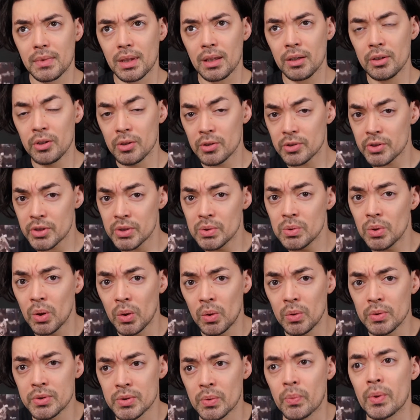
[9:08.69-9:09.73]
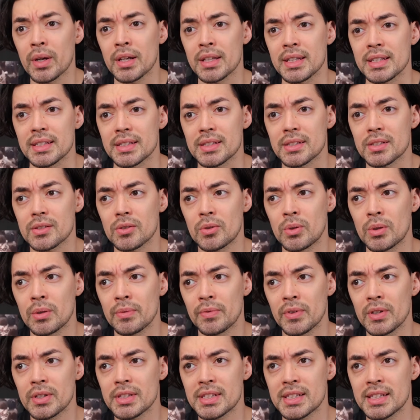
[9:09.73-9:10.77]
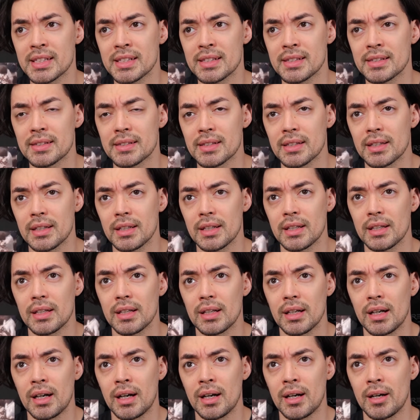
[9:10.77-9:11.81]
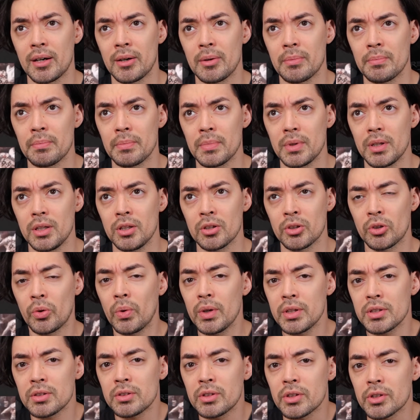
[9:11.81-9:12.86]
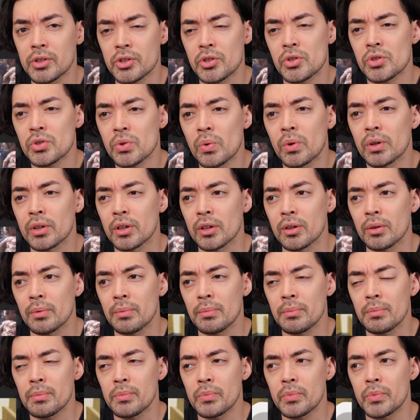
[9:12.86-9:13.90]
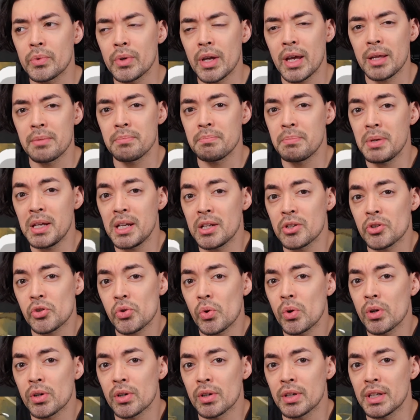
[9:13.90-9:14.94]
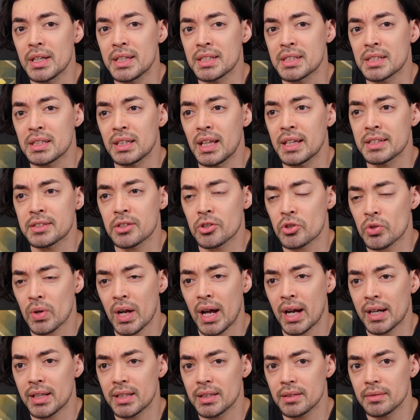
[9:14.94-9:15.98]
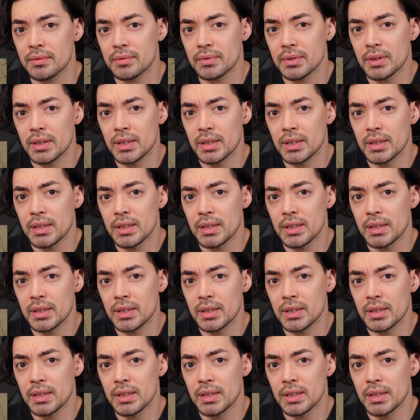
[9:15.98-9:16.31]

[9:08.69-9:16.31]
you're too old to wear this. Or versus, you're going to look shorter, and being shorter is less attractive.